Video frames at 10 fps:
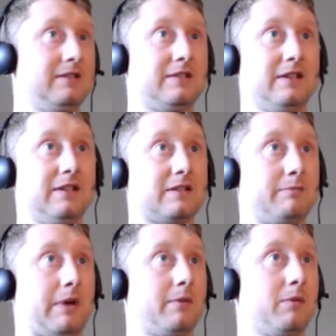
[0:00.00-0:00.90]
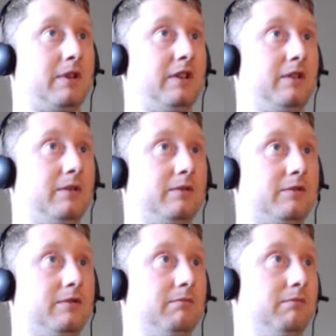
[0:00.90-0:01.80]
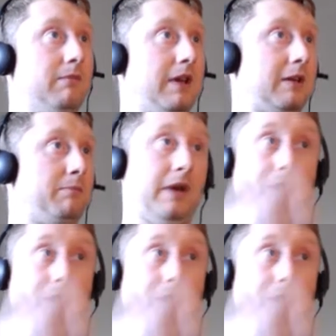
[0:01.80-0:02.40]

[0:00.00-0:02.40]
See, it's a bummer when you make a